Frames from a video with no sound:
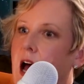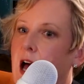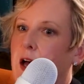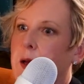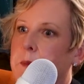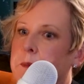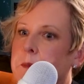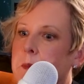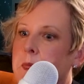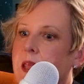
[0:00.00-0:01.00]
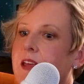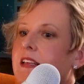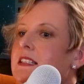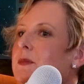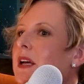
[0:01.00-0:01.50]
Um, and
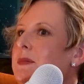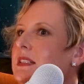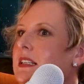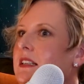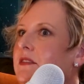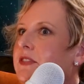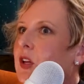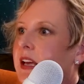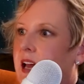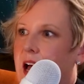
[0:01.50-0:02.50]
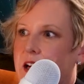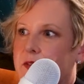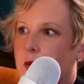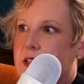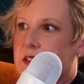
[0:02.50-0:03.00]
that sometimes didn't feel like it had a
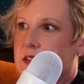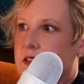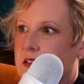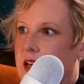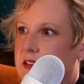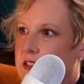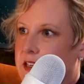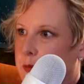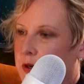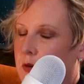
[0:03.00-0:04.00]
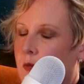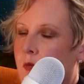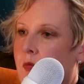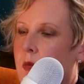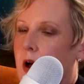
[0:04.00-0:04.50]
voice at the table.
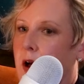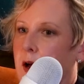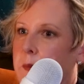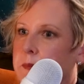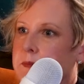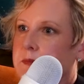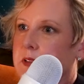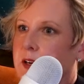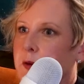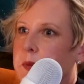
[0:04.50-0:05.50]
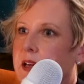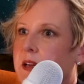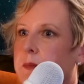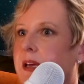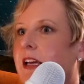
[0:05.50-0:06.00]

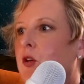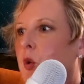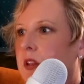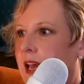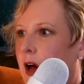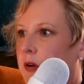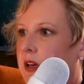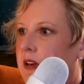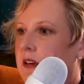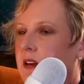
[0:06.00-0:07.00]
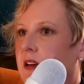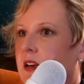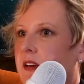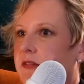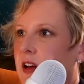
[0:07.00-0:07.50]
Being in North County,
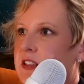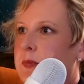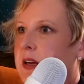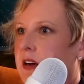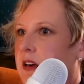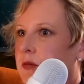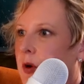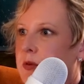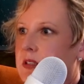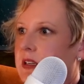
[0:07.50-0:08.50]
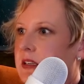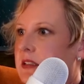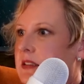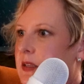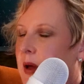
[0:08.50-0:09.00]
Fellsmere,
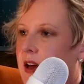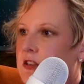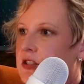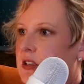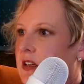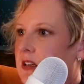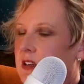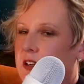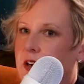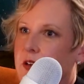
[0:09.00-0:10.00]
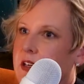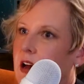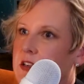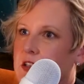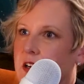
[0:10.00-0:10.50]
Roseland, Sebastian,
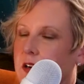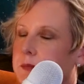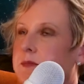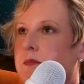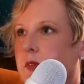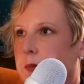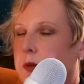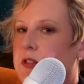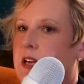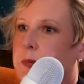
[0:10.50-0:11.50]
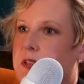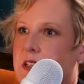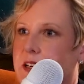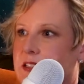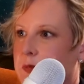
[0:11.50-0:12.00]
Yeehaw, or Blue Cypress
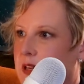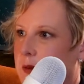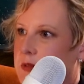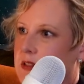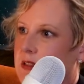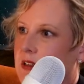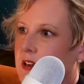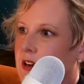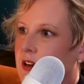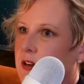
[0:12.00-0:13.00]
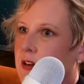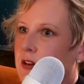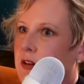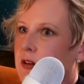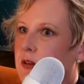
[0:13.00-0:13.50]
Lake, sometimes
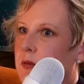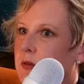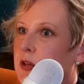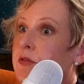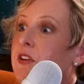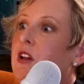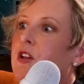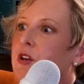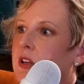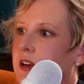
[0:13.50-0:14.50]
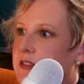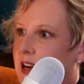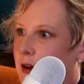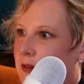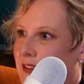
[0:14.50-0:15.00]
you feel a little left
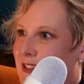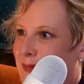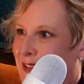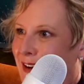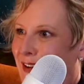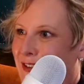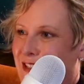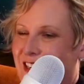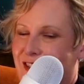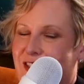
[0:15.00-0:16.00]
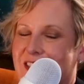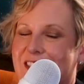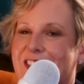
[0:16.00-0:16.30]
out of some of the conversations.